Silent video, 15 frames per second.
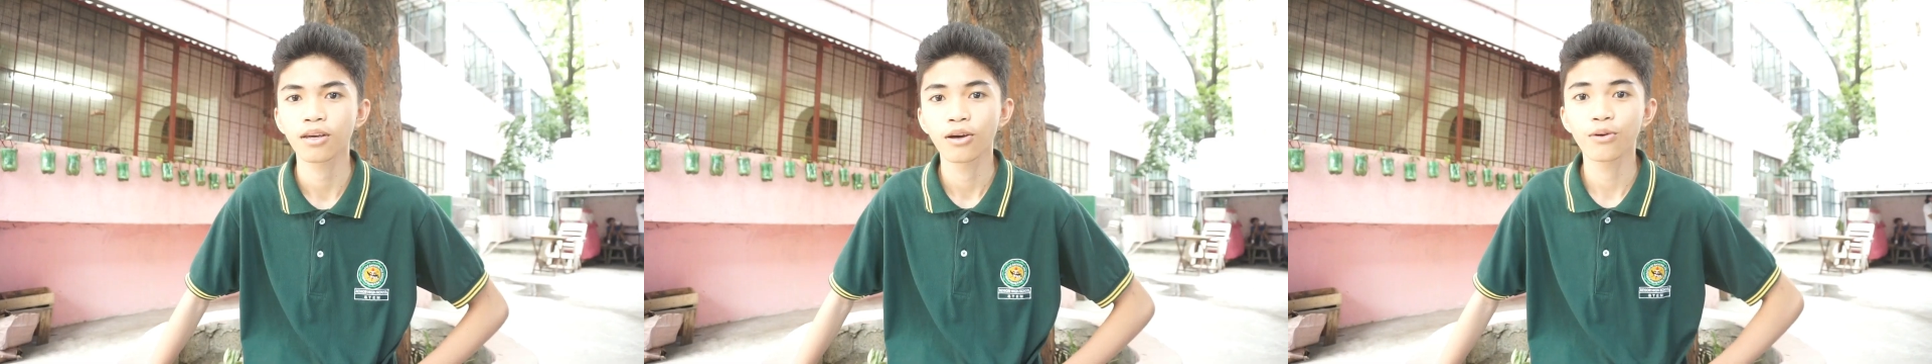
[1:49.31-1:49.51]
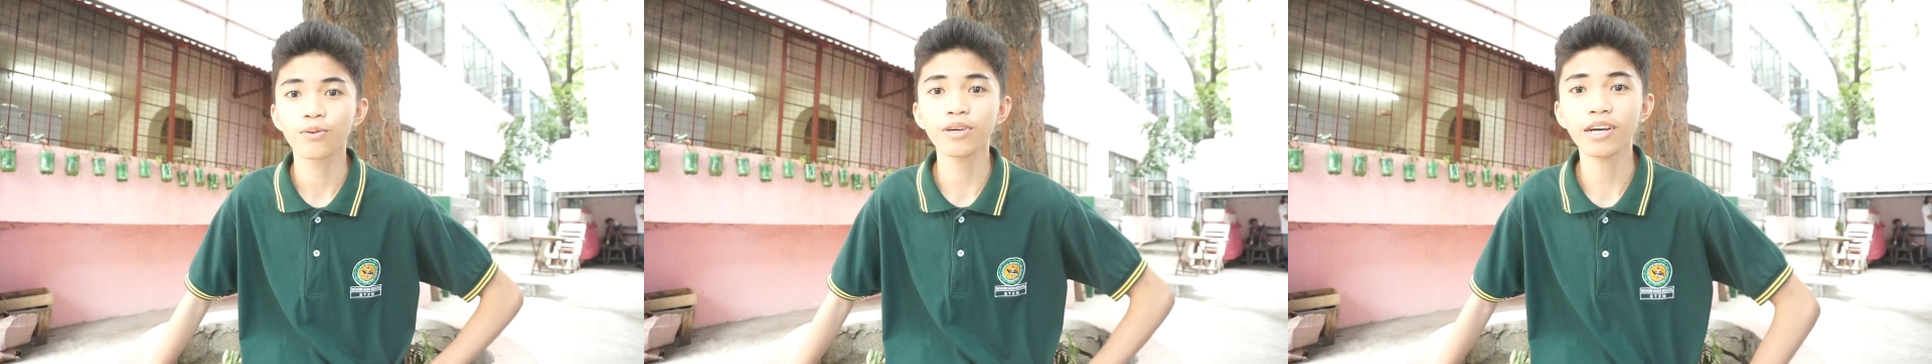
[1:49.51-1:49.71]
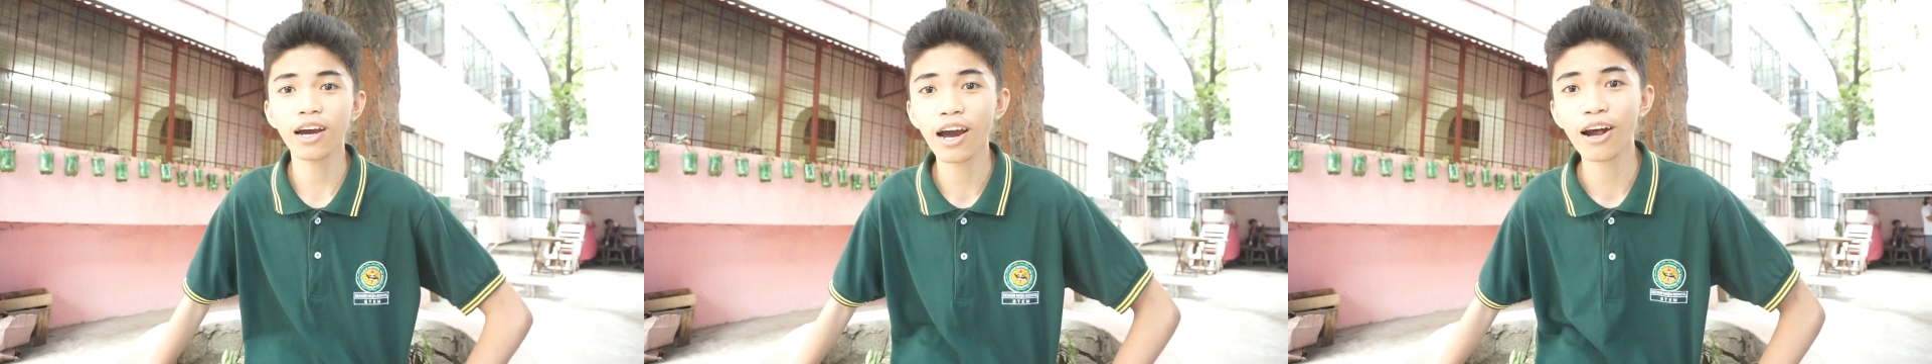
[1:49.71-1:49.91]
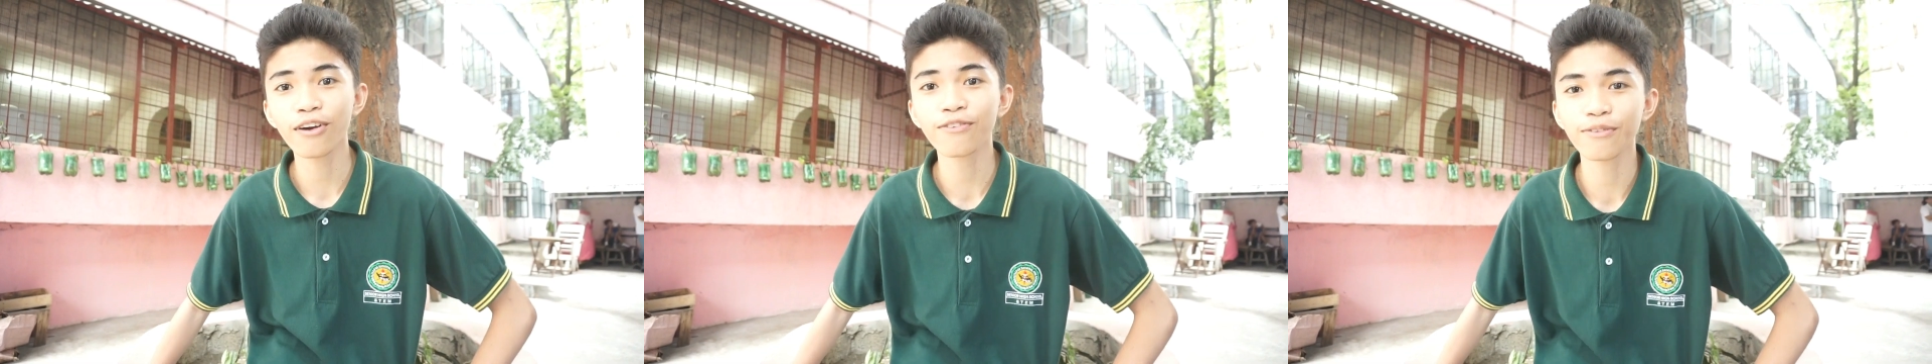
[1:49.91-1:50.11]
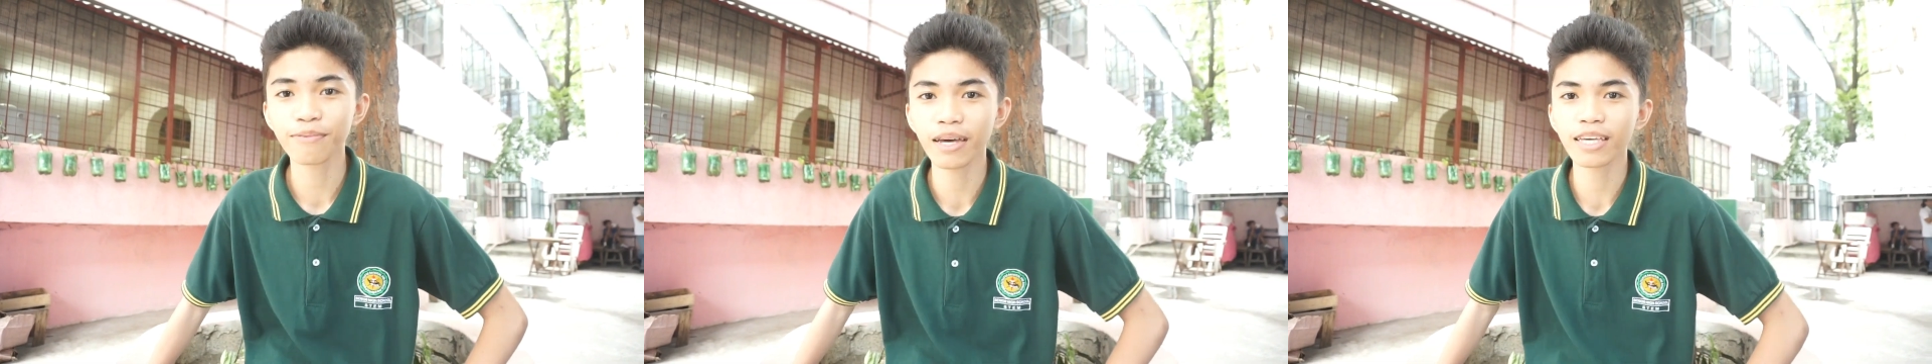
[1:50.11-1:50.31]
We
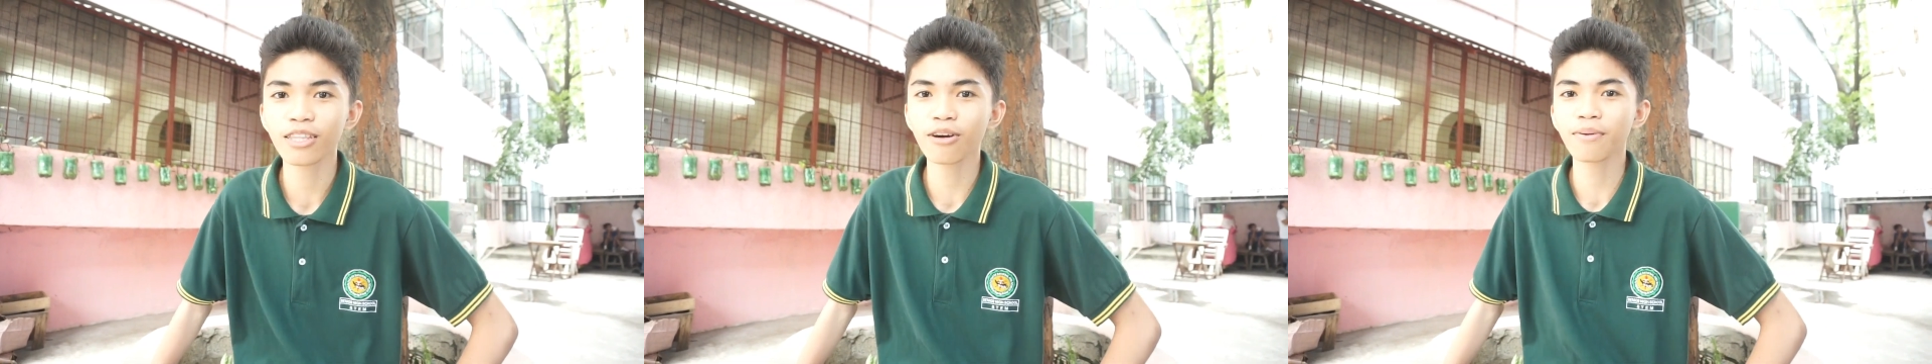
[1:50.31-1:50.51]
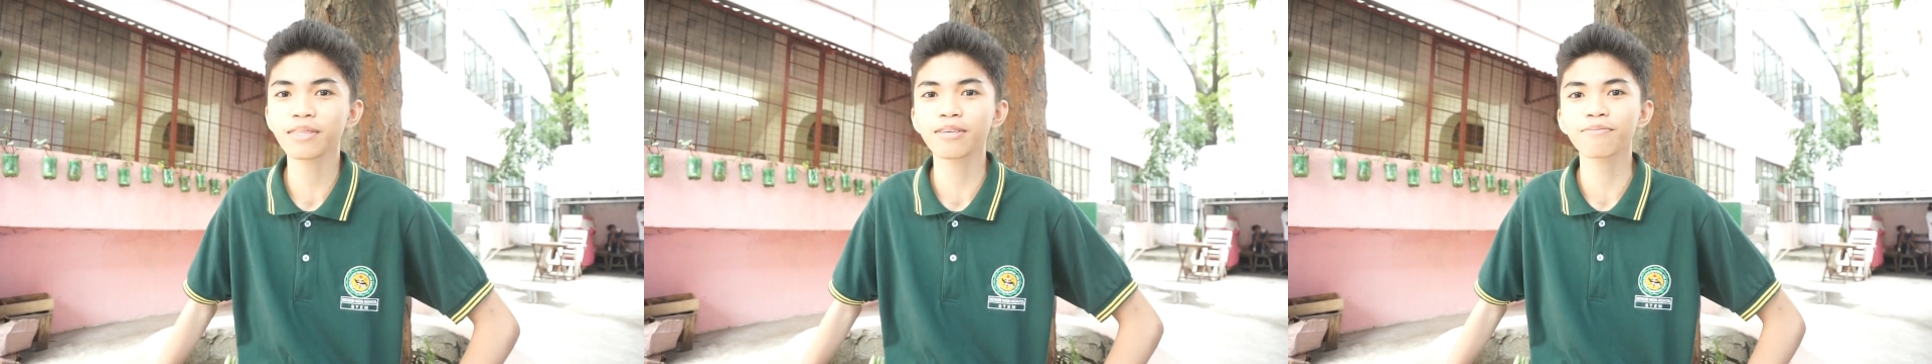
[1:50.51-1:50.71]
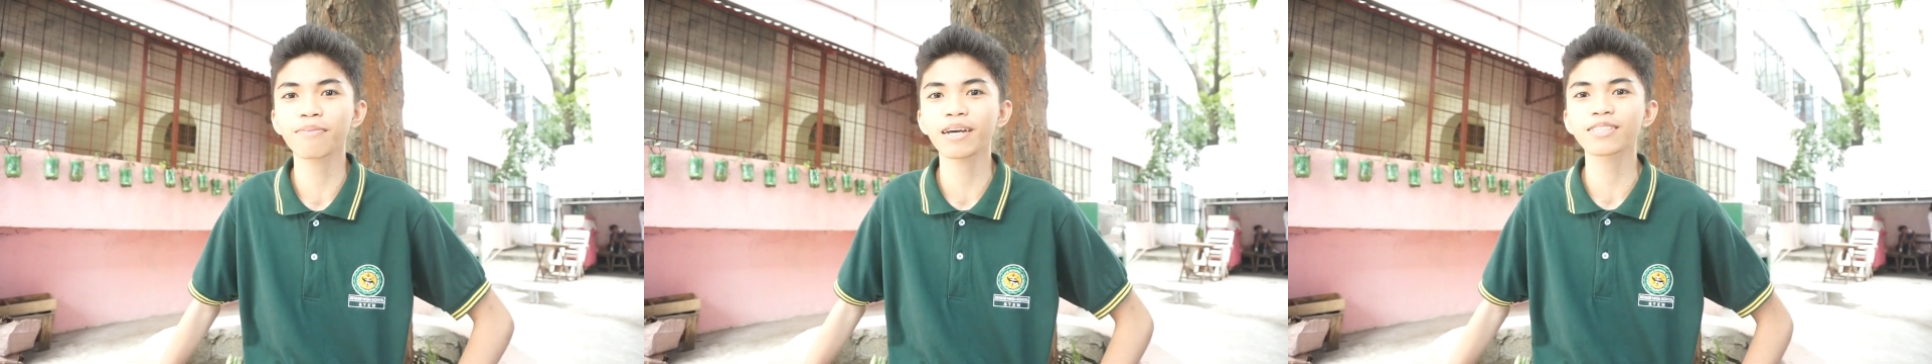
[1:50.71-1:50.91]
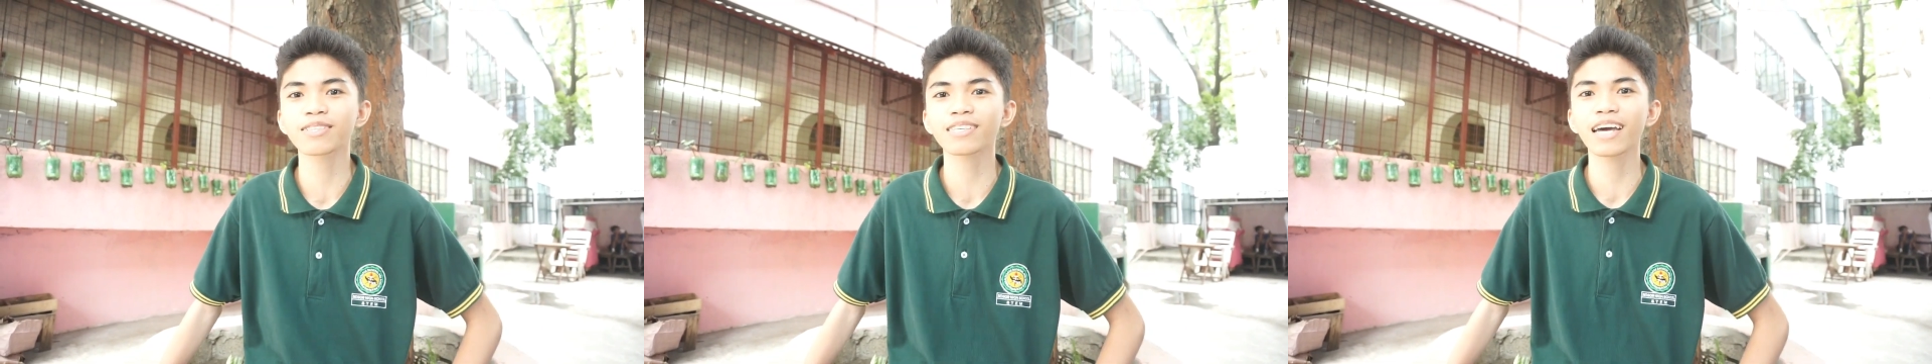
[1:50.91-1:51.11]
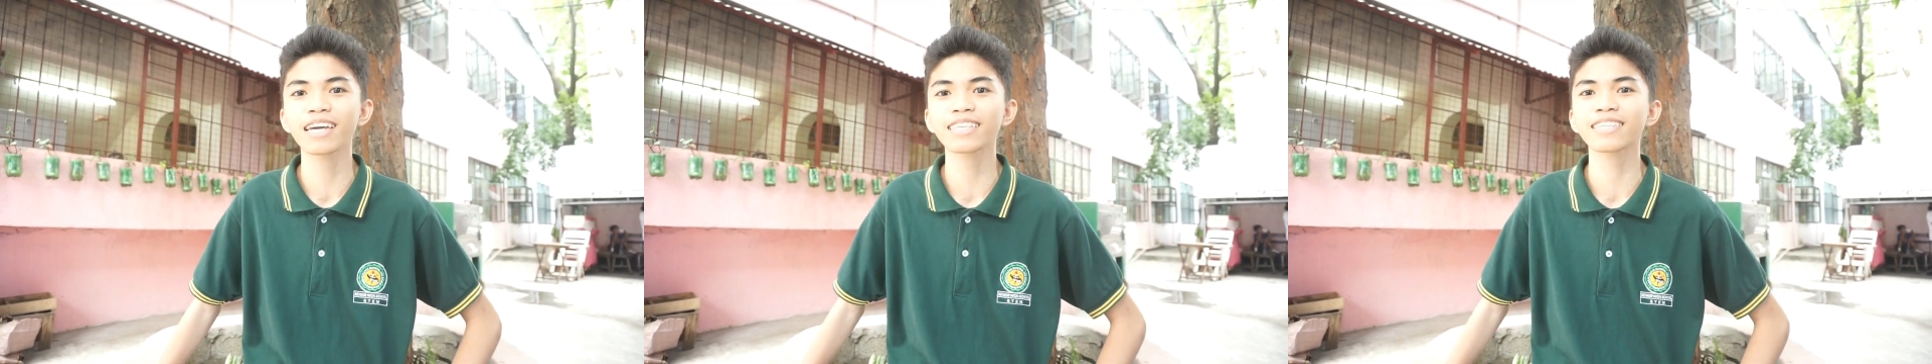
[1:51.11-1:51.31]
are from the Innovative Mind
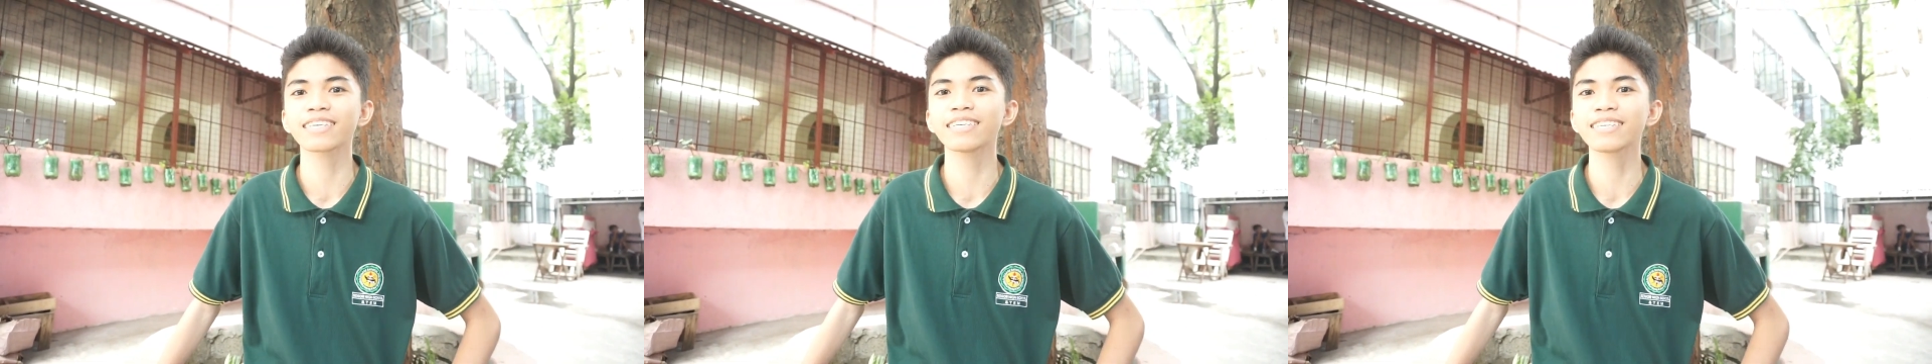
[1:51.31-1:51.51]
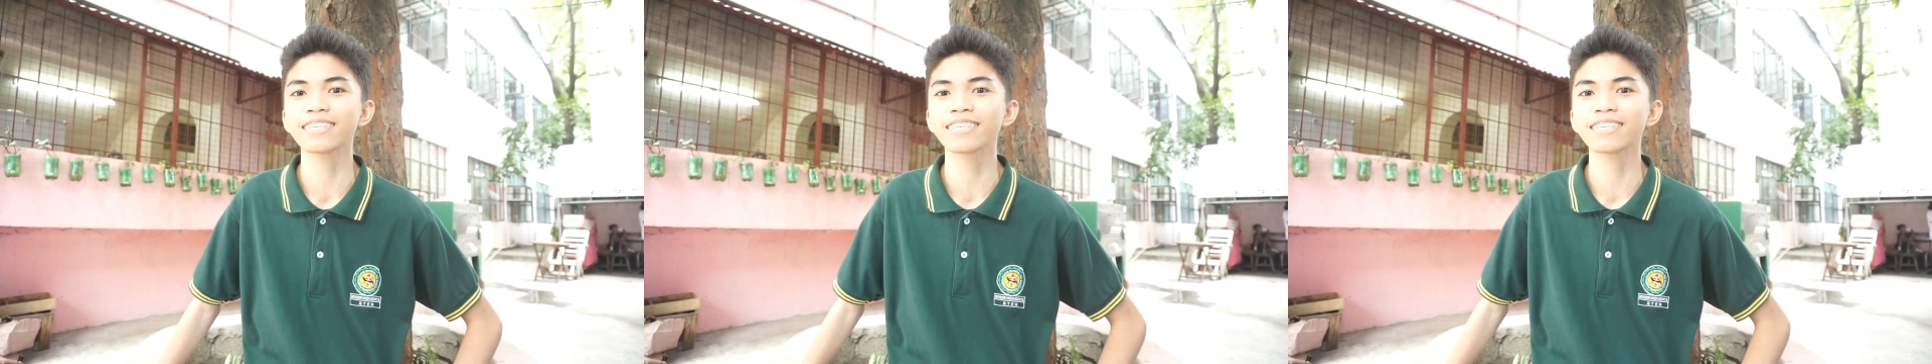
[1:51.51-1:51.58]
Society,